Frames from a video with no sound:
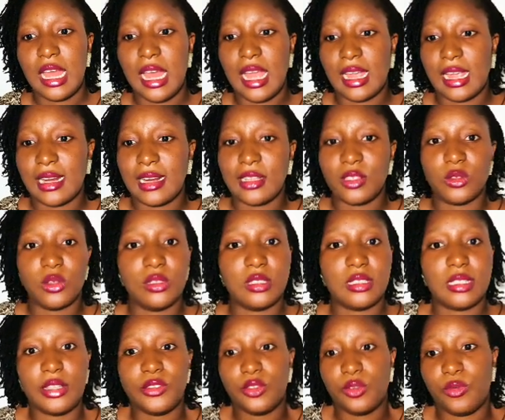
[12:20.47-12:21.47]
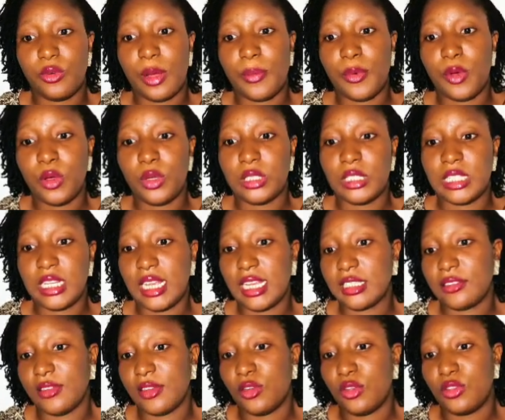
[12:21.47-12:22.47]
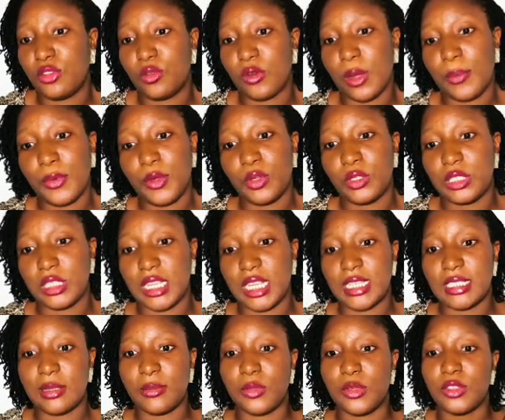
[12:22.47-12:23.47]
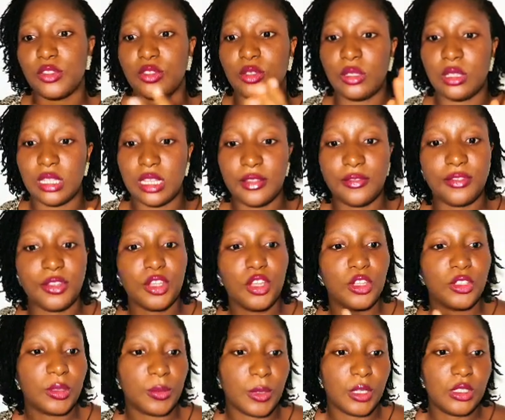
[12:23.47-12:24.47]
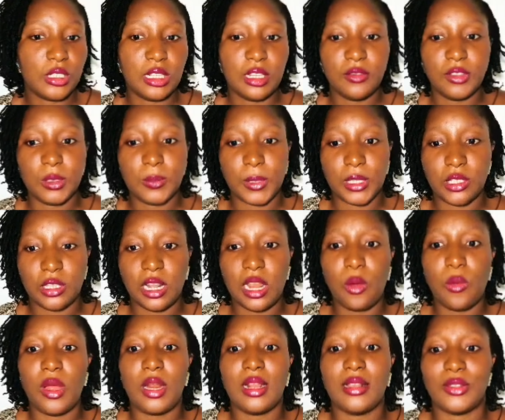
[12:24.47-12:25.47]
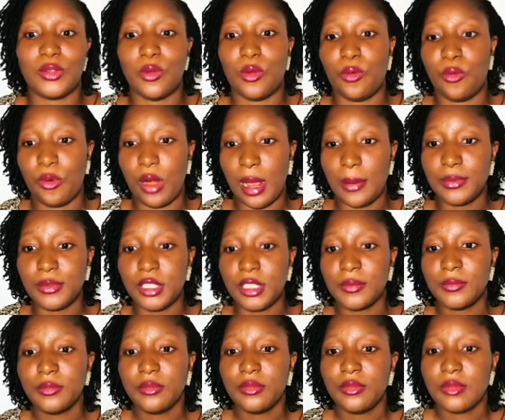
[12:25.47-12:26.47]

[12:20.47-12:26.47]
I can as well decide to wrap all text. I don't wrap all text. I'm going to leave this particular one as unwrapped.